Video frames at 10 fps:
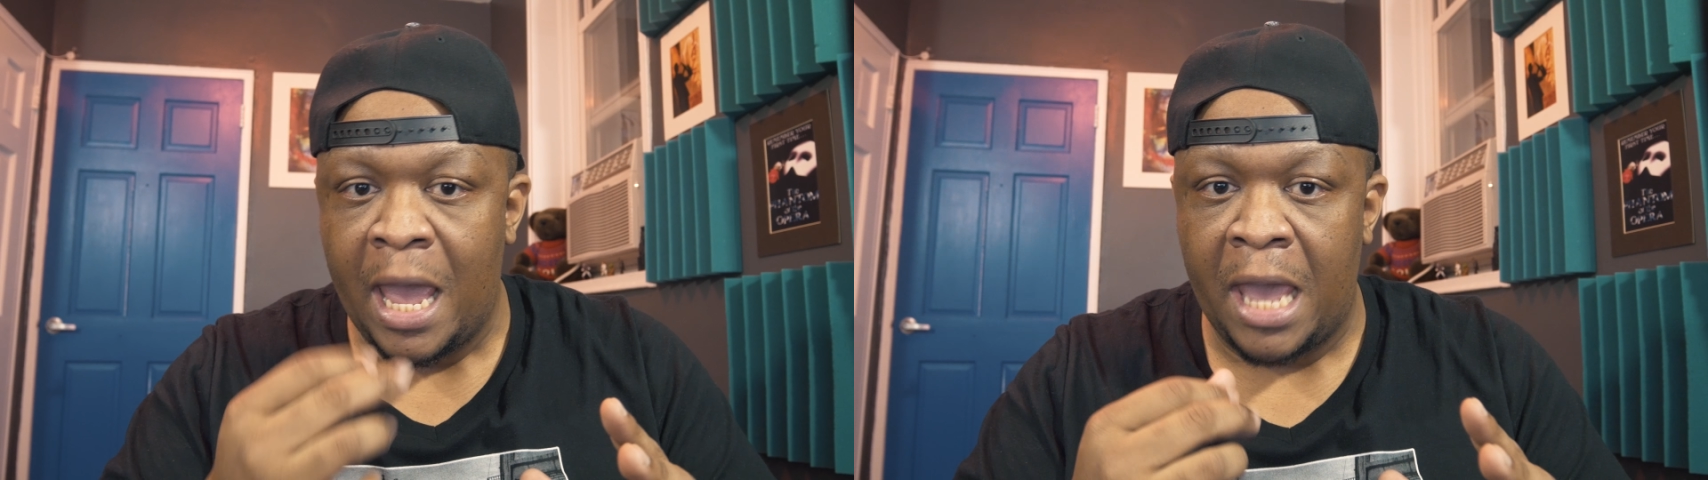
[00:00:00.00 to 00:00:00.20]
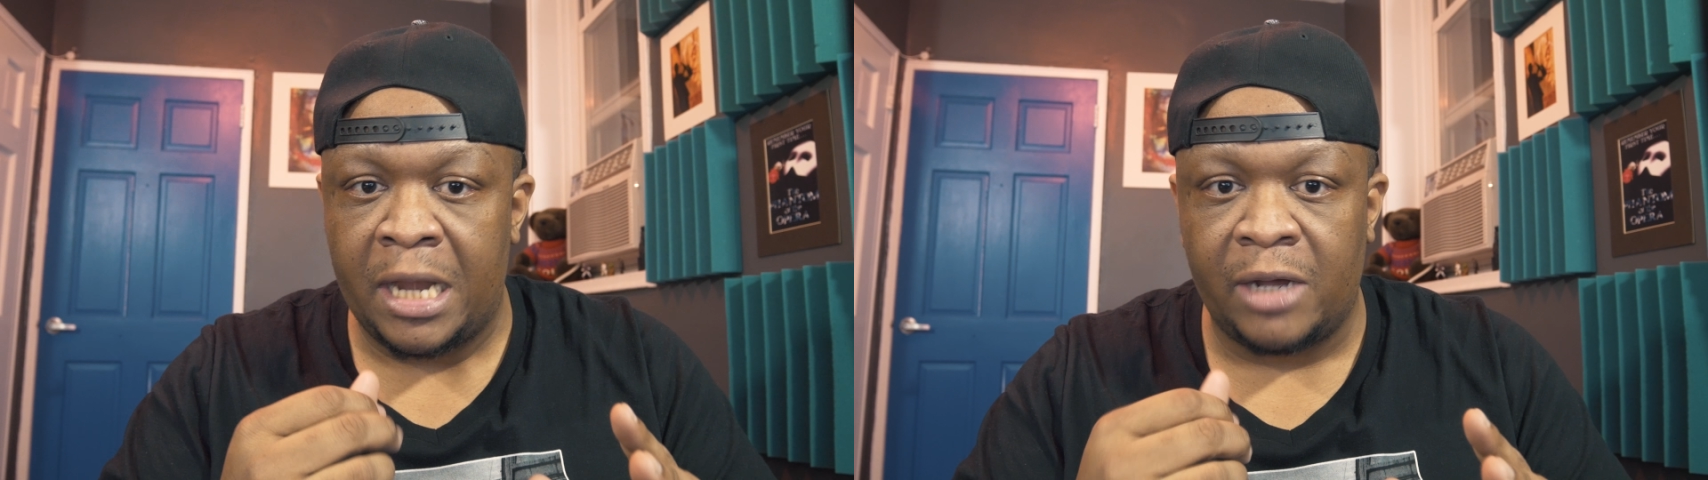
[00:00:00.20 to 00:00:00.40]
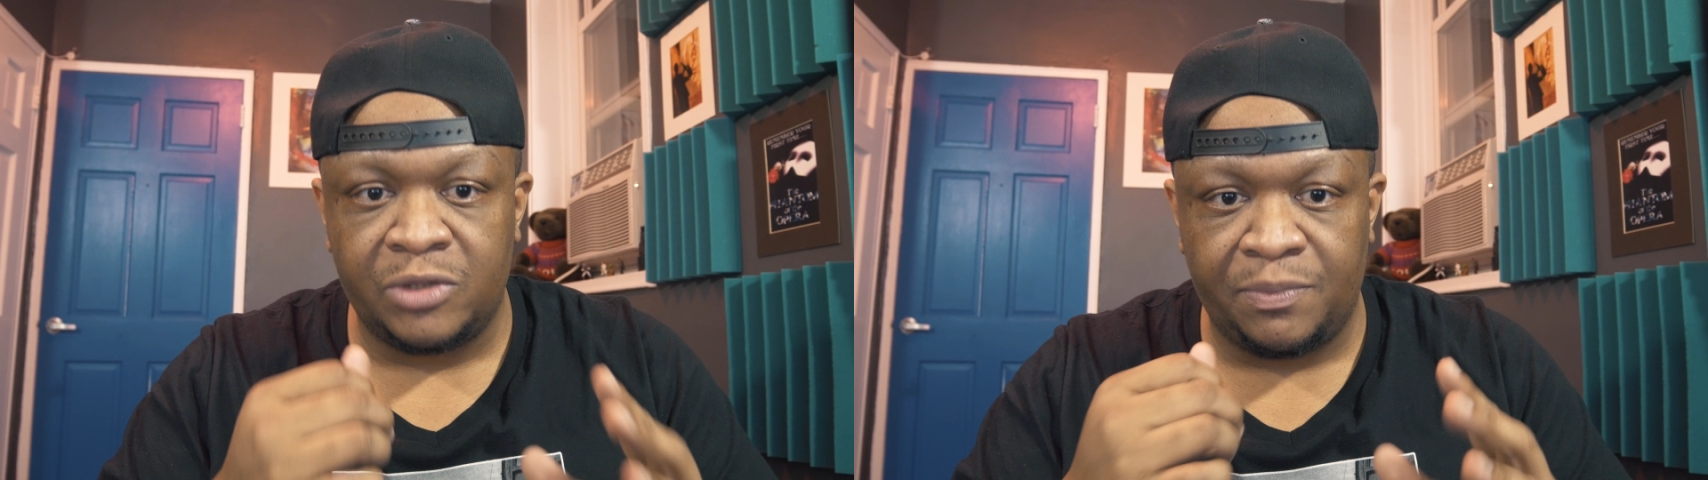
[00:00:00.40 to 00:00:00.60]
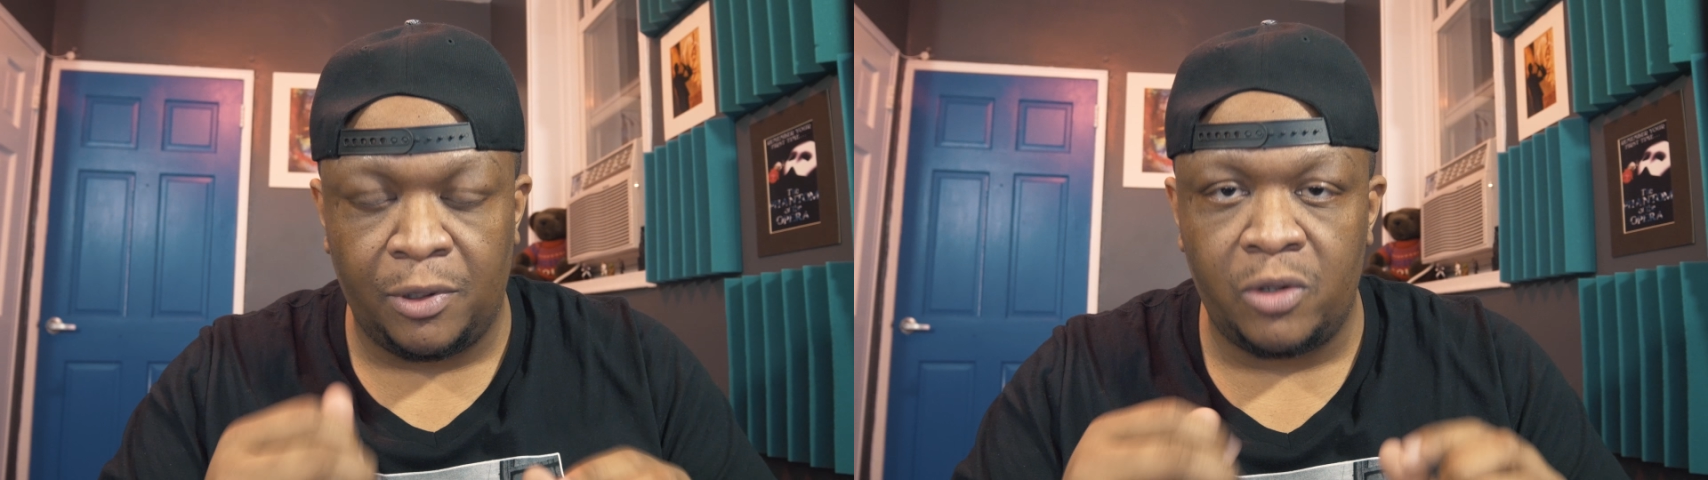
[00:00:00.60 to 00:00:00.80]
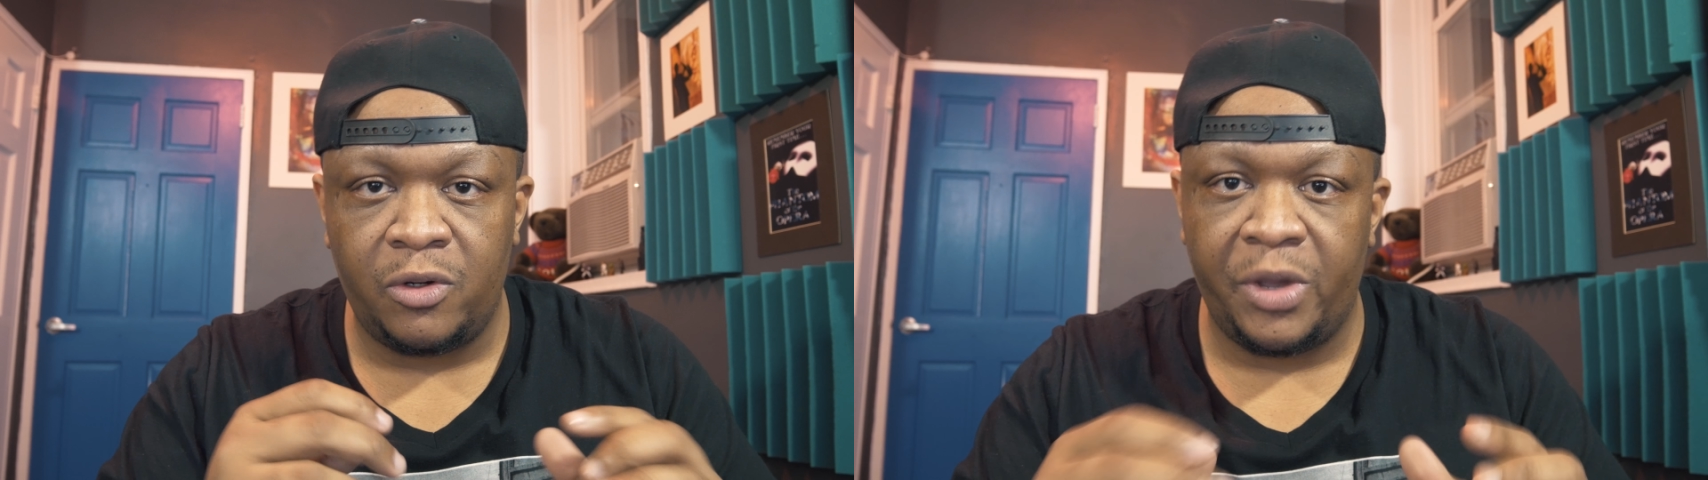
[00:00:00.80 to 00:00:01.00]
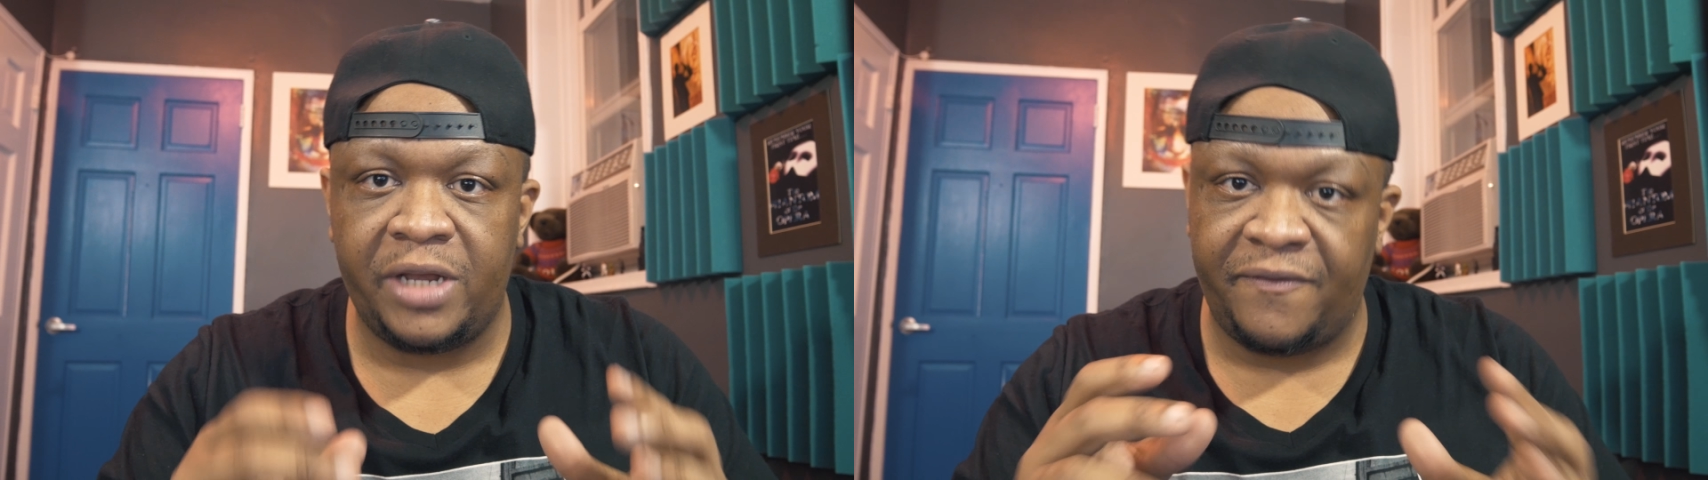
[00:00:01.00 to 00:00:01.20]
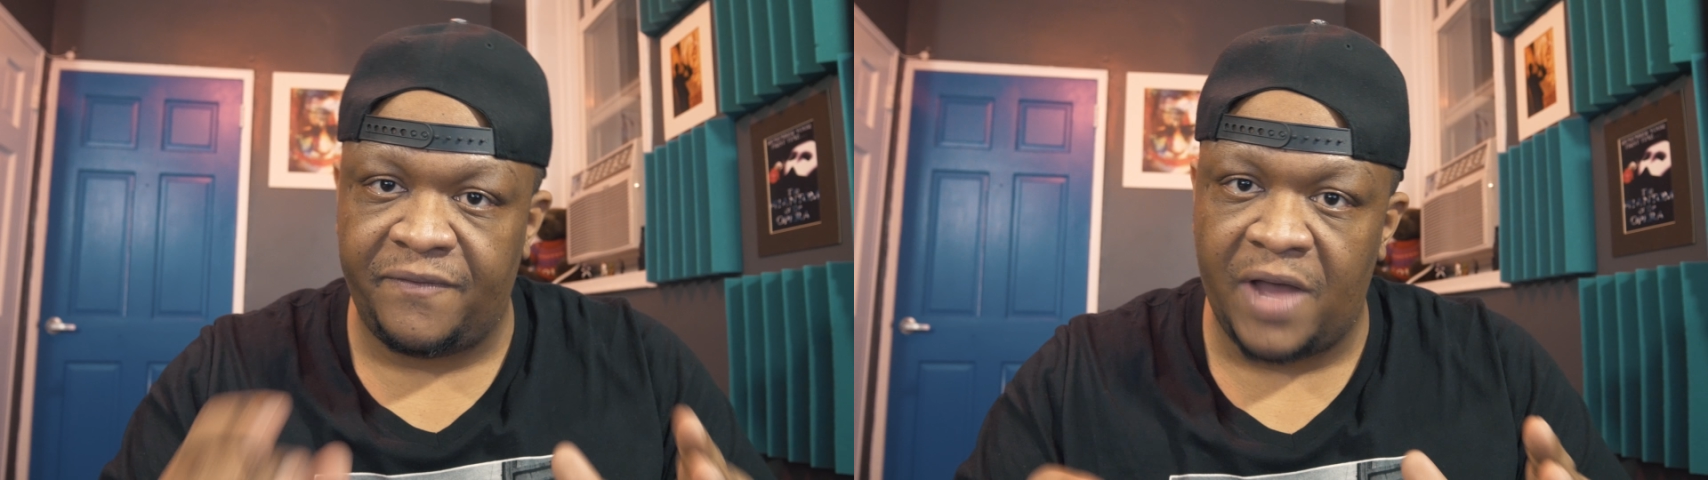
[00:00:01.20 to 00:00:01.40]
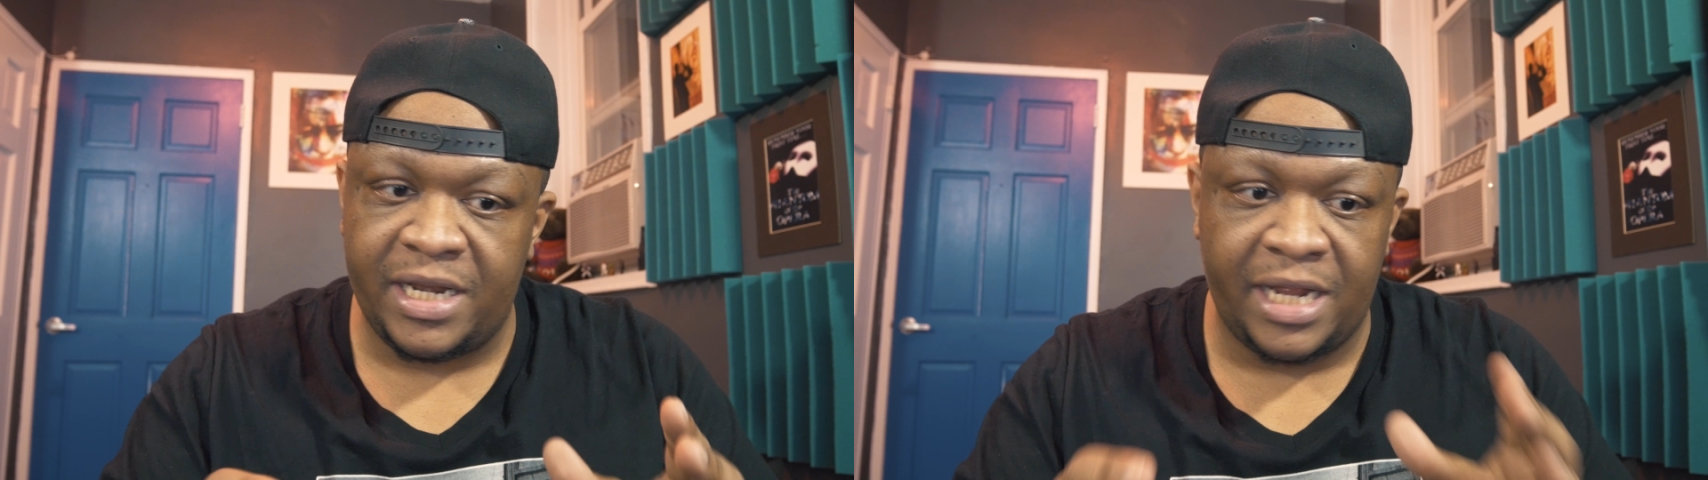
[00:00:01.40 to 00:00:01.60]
and I was blown away to find